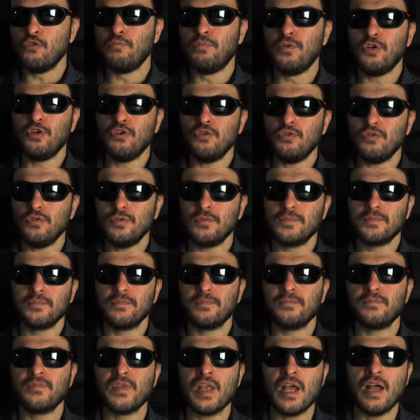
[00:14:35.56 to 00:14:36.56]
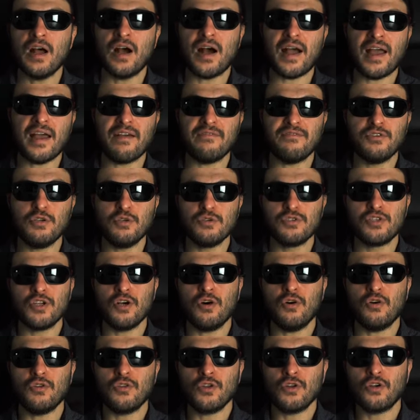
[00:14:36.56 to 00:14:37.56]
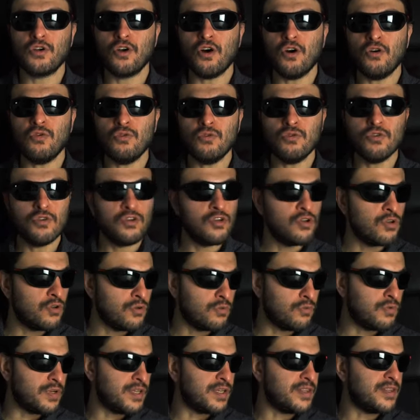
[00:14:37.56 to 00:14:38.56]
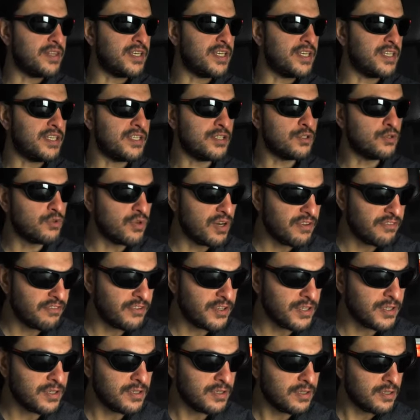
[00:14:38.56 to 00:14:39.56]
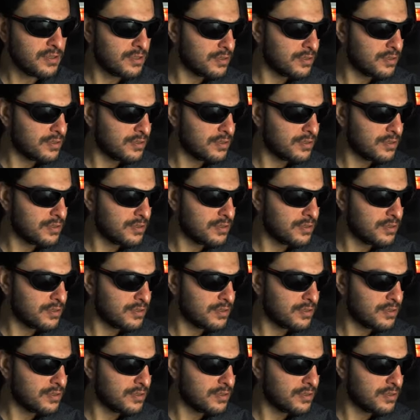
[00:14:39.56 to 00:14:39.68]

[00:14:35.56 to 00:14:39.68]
Blue. I have used it on the go with the Griffin,